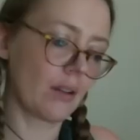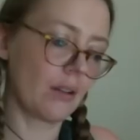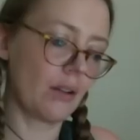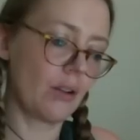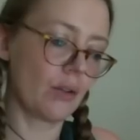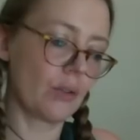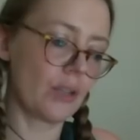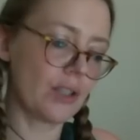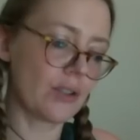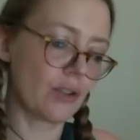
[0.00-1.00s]
no
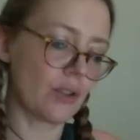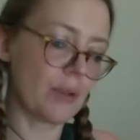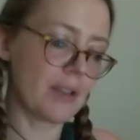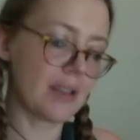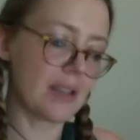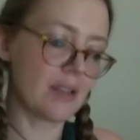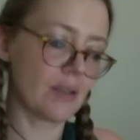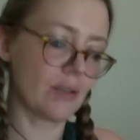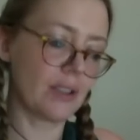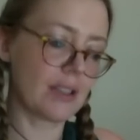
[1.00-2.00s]
disturbances
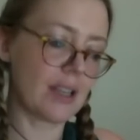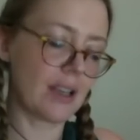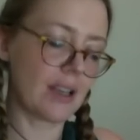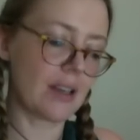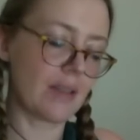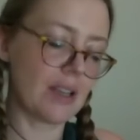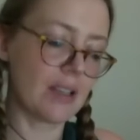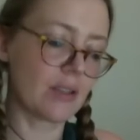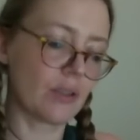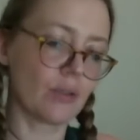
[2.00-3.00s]
or this like a
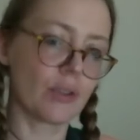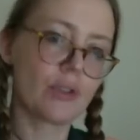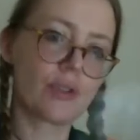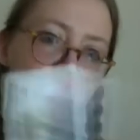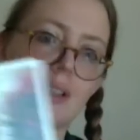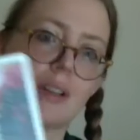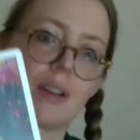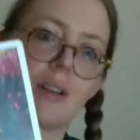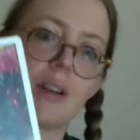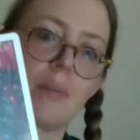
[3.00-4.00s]
devilish thoughts that can
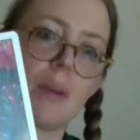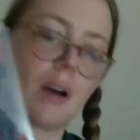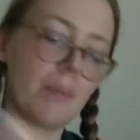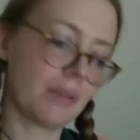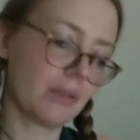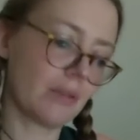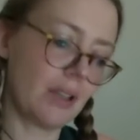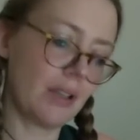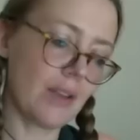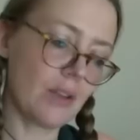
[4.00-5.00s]
come up in
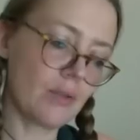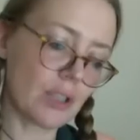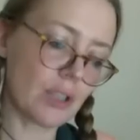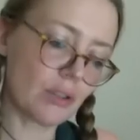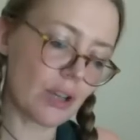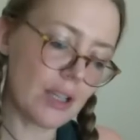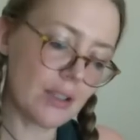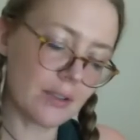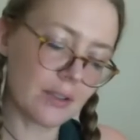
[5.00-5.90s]
the Venus retrograde.